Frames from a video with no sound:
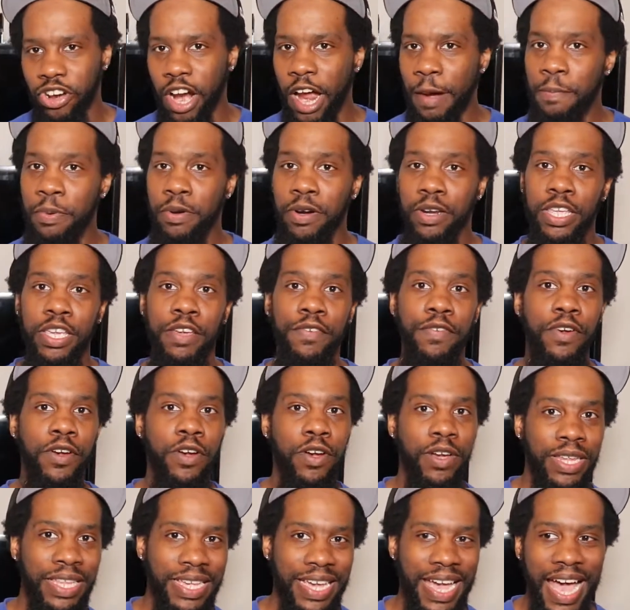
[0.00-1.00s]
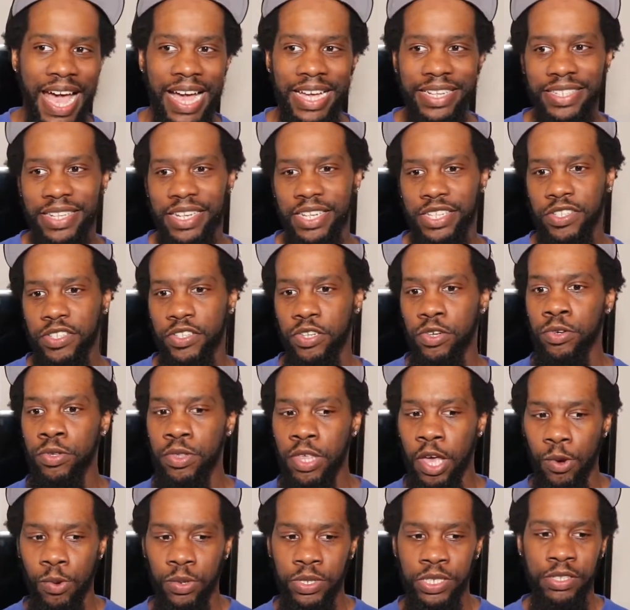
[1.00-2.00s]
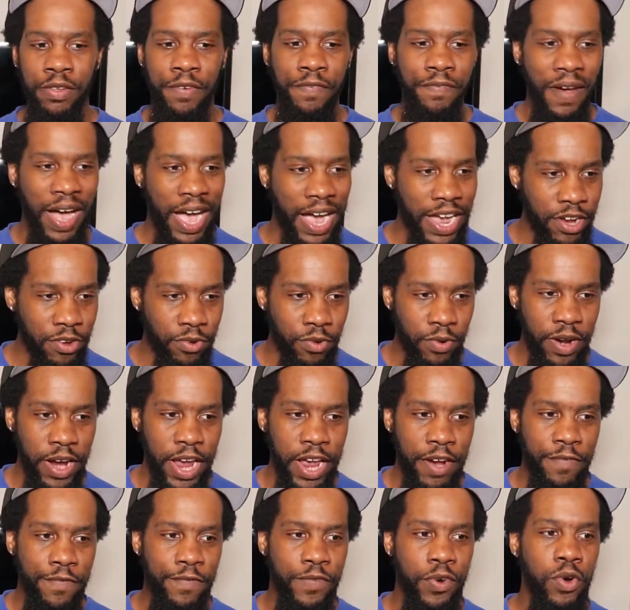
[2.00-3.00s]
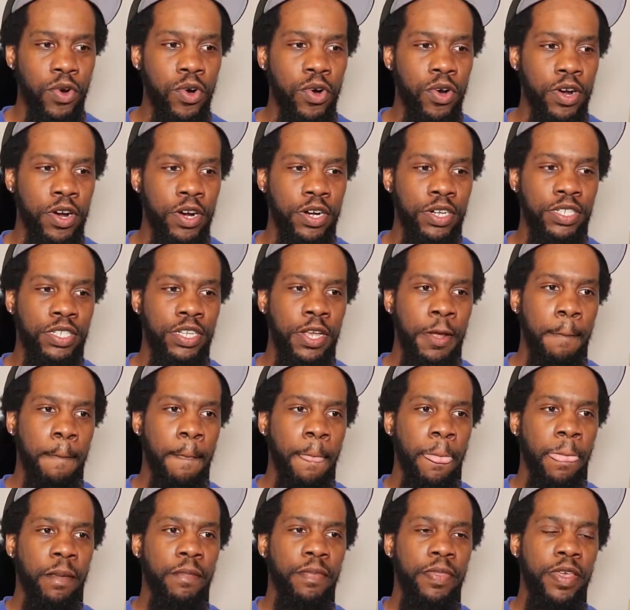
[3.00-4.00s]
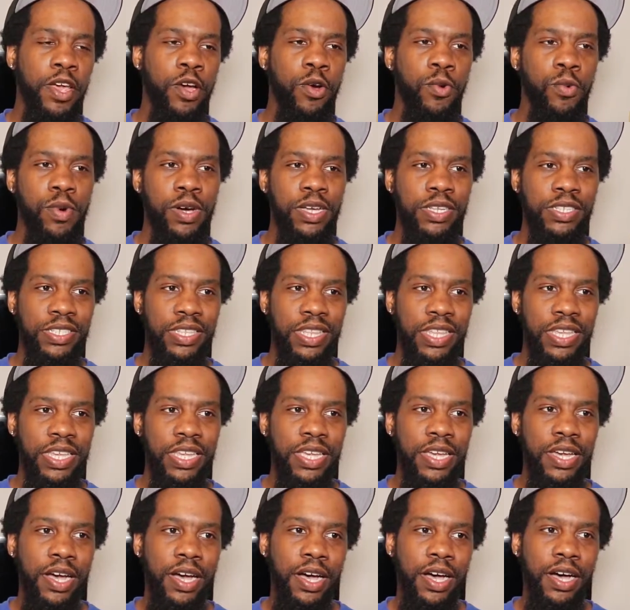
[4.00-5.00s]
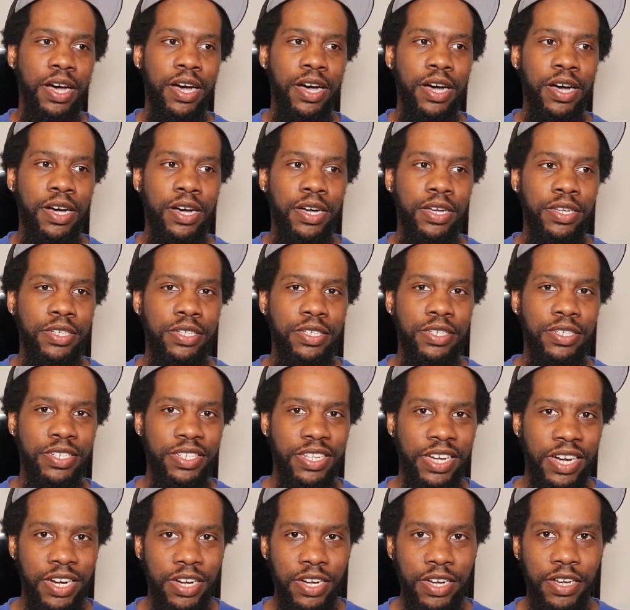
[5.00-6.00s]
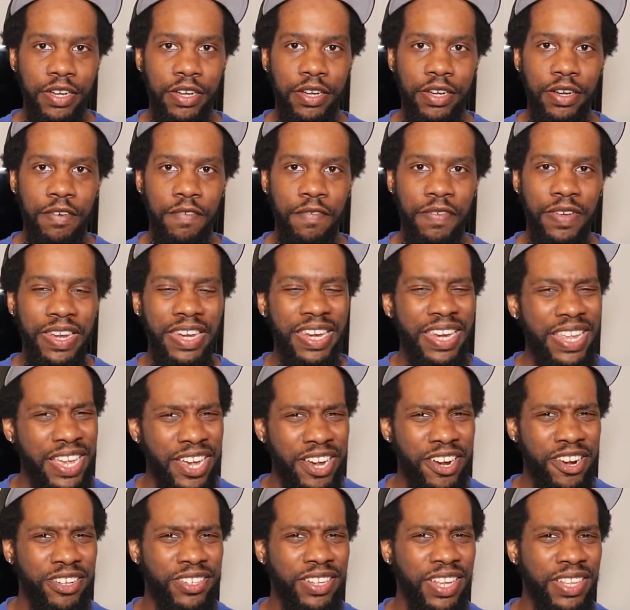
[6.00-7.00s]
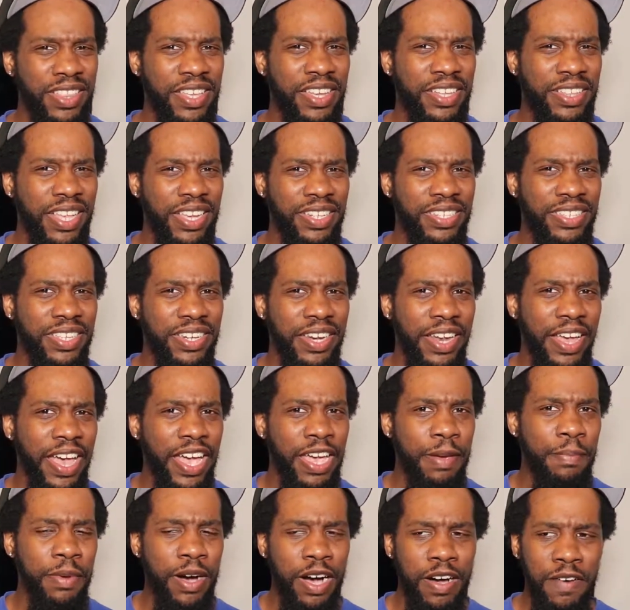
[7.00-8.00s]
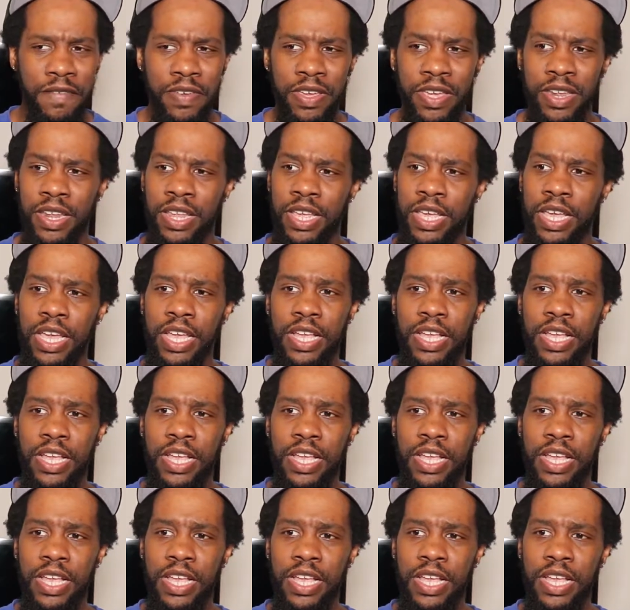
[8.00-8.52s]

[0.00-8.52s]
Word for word: drop or give early access to. There was the Fire Red fours, there was the uh, Dunk Veneers, I think that's the name of it.